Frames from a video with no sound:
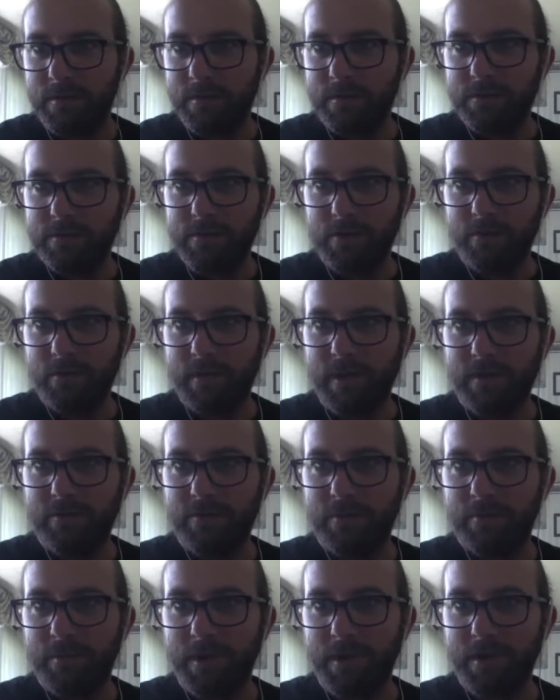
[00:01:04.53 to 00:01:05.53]
don't laugh at
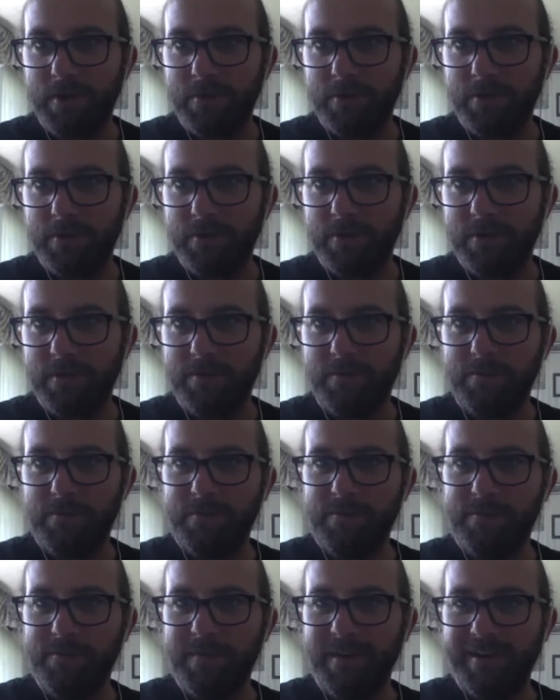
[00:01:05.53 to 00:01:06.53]
my user.
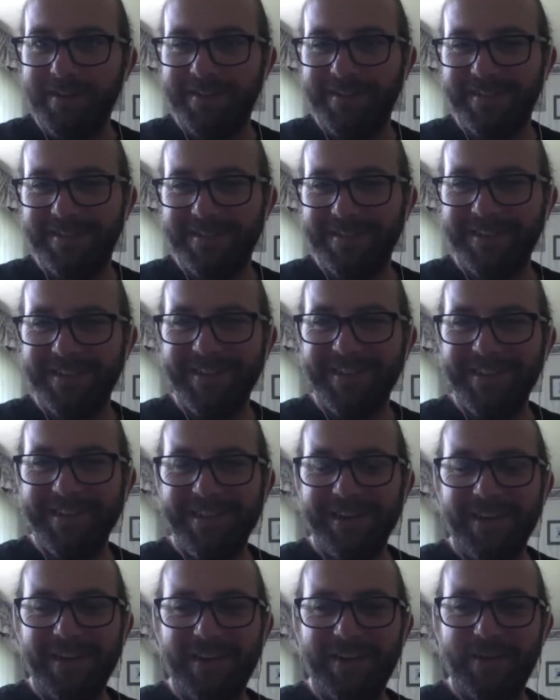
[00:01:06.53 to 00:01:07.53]

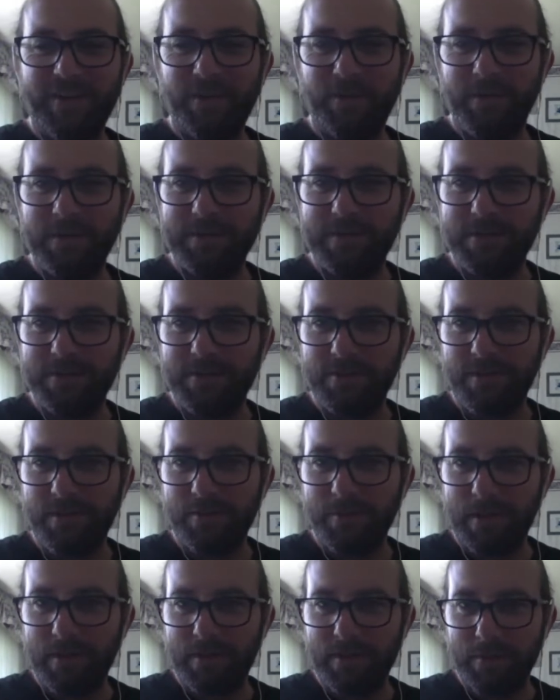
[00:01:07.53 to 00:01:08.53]
I knew it was because you love
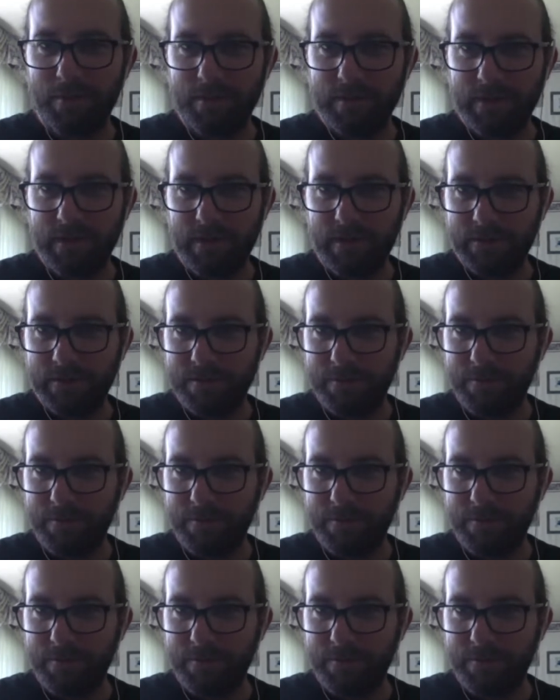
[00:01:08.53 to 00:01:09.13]
Melanie Martinez.